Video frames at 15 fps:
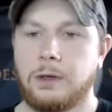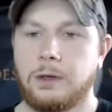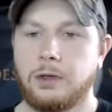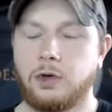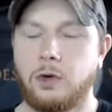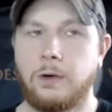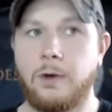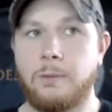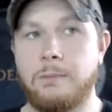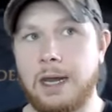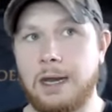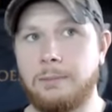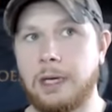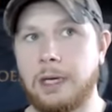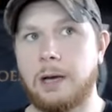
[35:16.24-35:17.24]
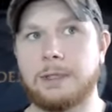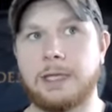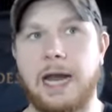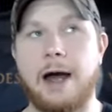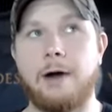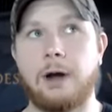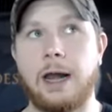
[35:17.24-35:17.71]
So if a minute becomes
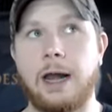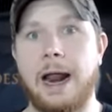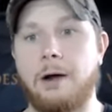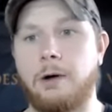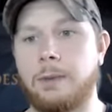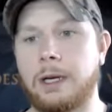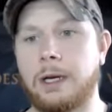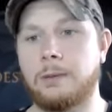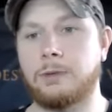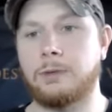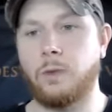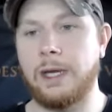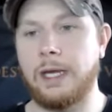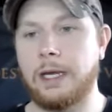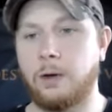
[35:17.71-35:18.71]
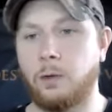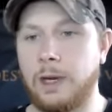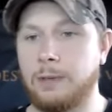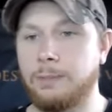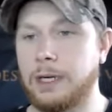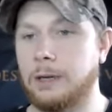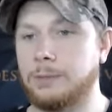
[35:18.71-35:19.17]
an hour, an hour becomes a week, and a
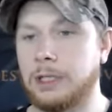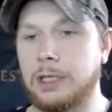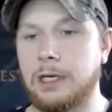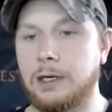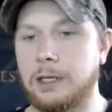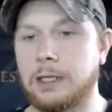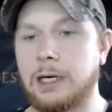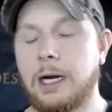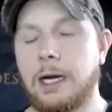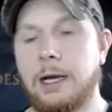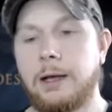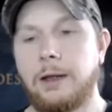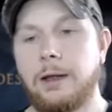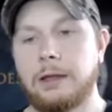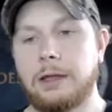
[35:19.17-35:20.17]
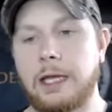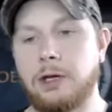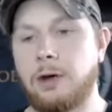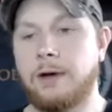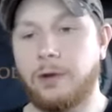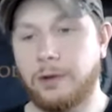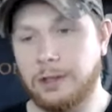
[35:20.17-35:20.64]
week becomes a year, then
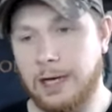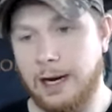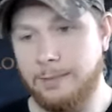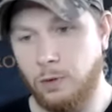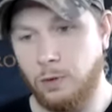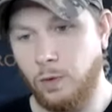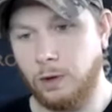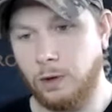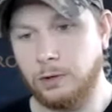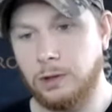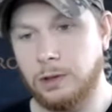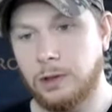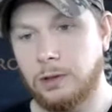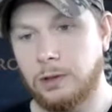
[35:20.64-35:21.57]
you have all the time in the world.